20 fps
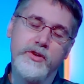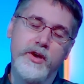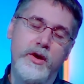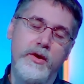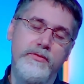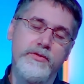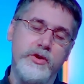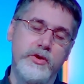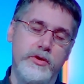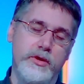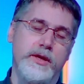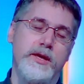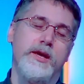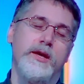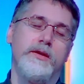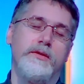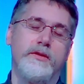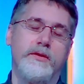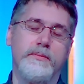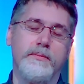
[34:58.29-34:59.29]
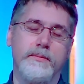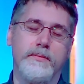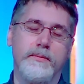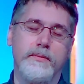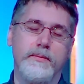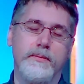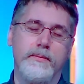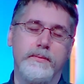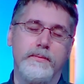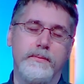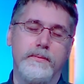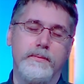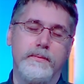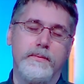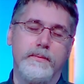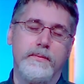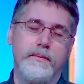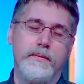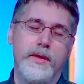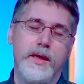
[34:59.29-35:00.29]
of your kingdom.
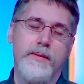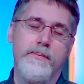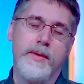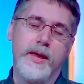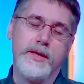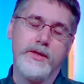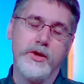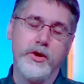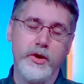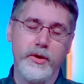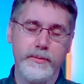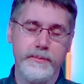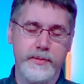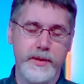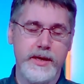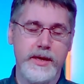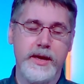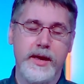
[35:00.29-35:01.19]
It may not be